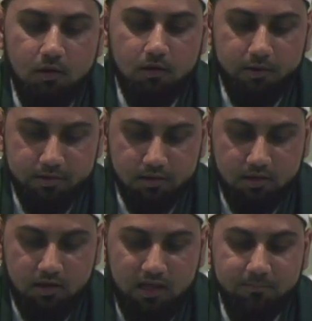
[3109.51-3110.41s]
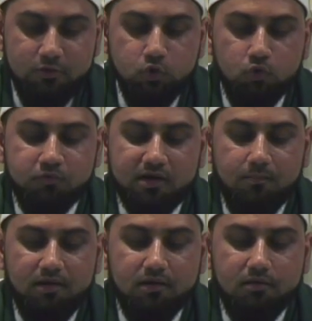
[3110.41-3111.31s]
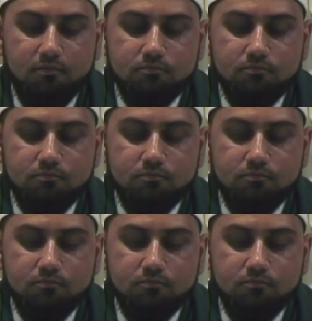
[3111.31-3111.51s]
All right, uh, al mandub recommended.